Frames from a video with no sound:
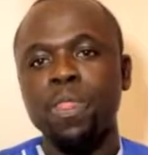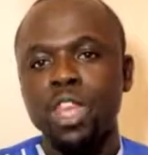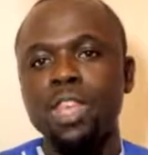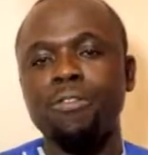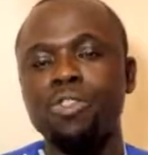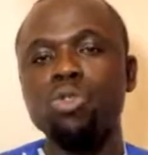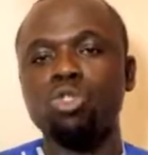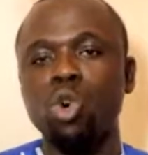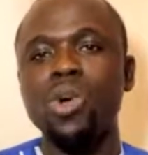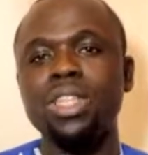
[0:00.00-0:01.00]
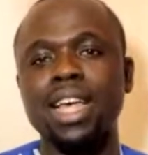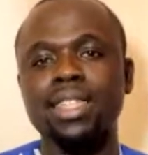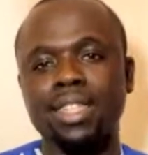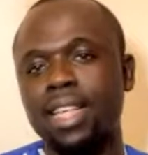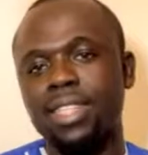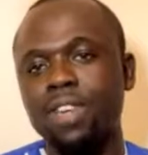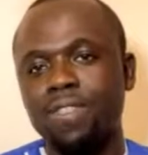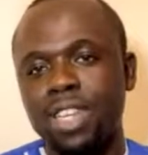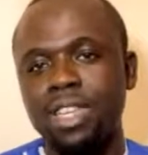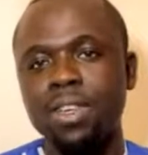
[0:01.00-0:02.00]
if you do it
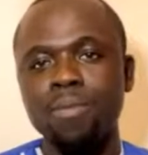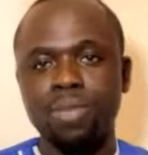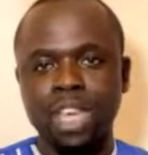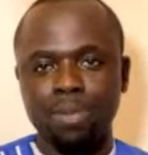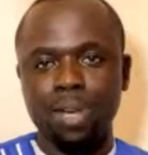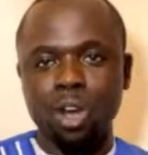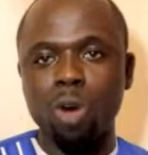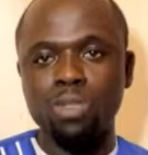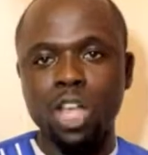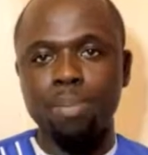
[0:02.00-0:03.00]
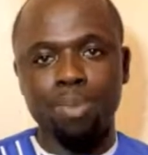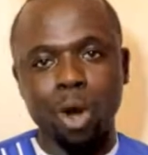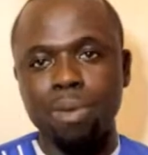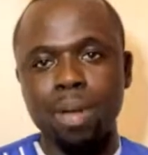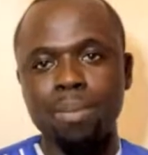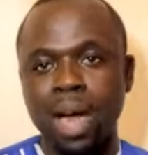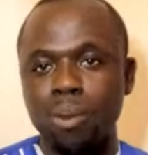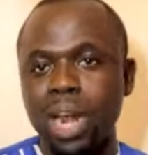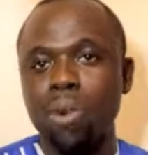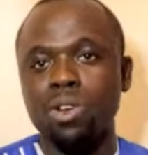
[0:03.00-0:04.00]
excessively, it becomes a problem.
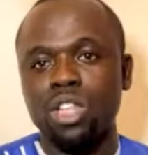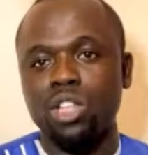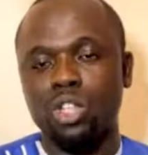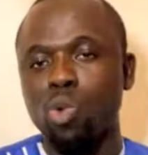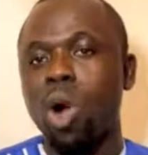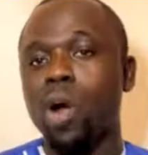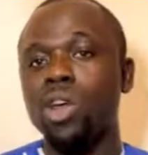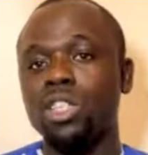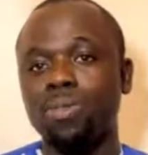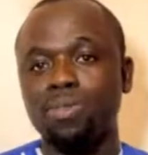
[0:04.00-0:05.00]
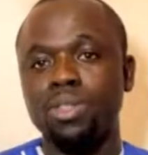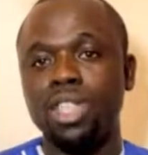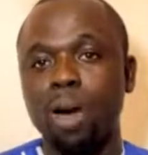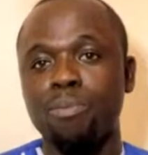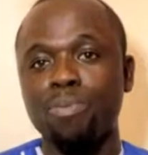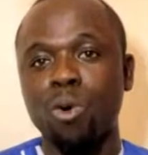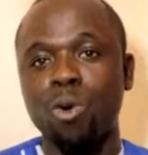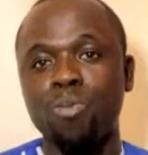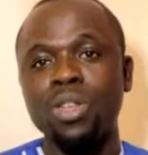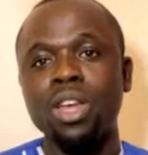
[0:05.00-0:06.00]
When I was in school, I always tell
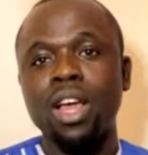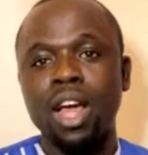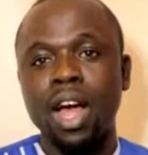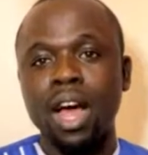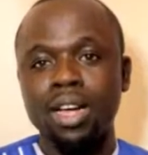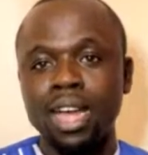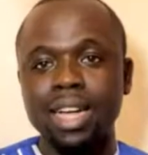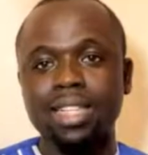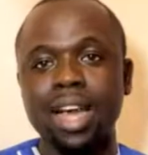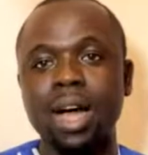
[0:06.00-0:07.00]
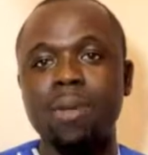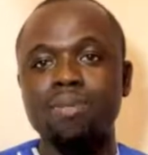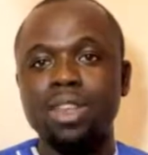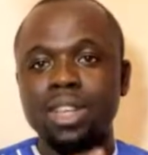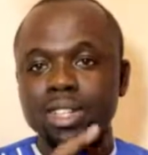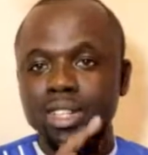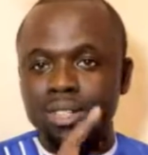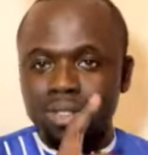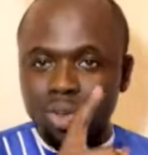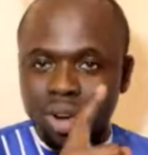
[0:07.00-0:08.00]
people that
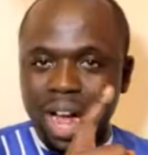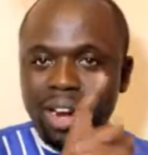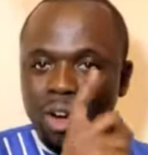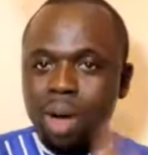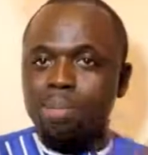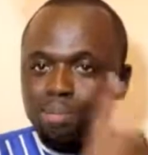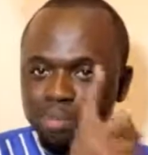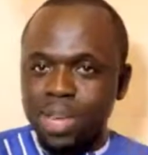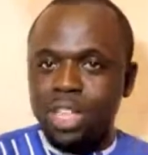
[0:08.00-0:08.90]
you can be